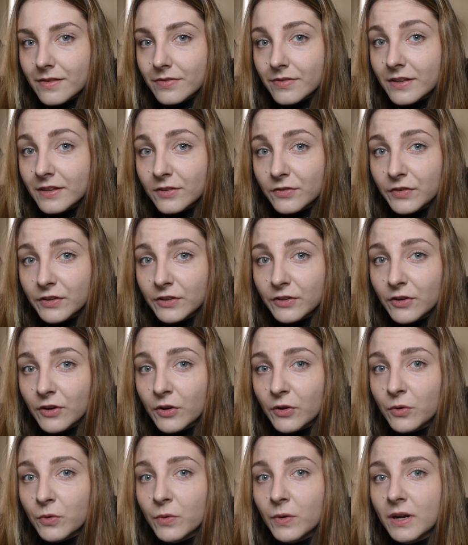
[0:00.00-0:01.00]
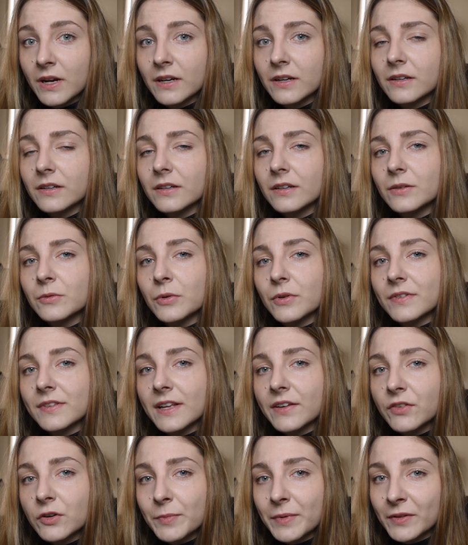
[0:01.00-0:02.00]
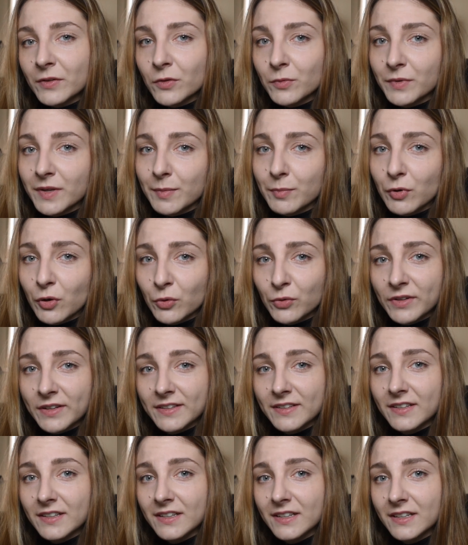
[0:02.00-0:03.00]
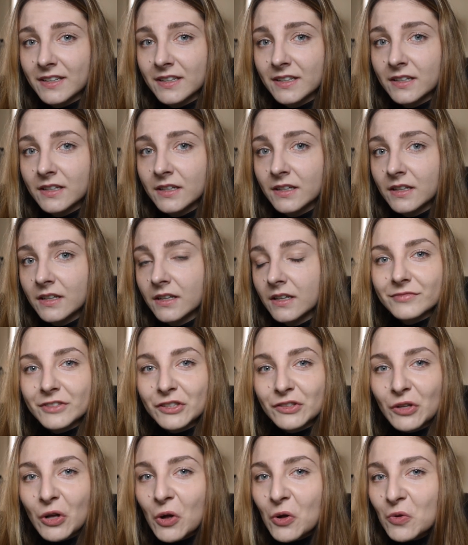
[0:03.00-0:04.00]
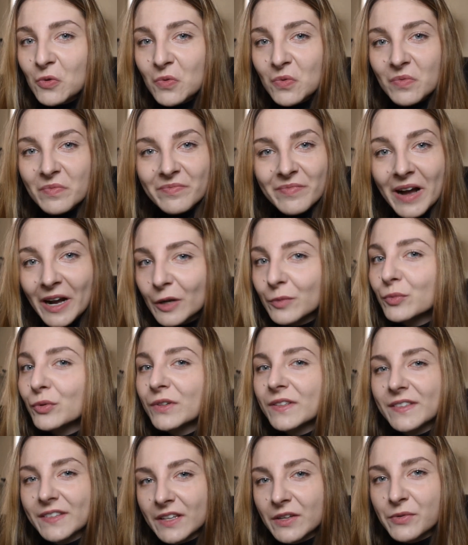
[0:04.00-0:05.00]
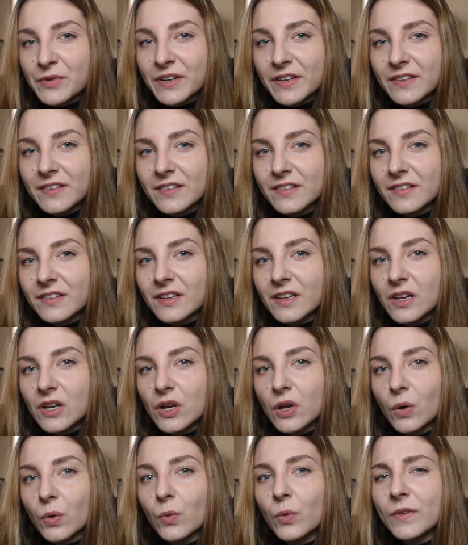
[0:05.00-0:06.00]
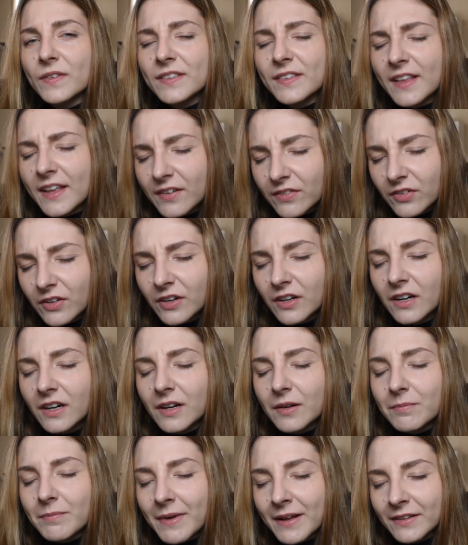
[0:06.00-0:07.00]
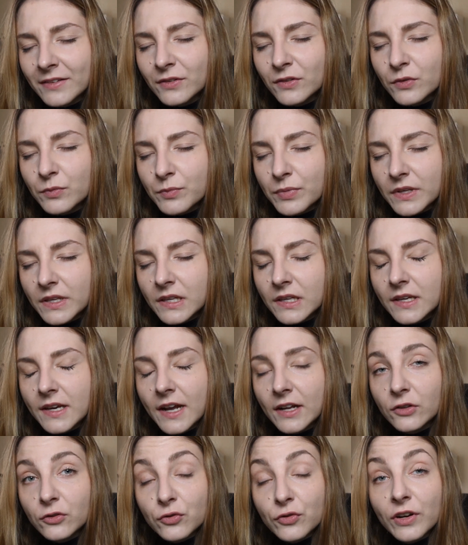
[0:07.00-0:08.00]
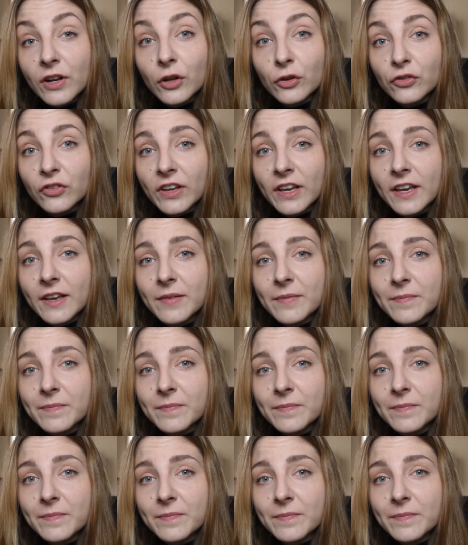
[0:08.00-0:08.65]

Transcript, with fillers: This video was never meant to be uploaded. This whole MacBook series was never meant to be a trilogy.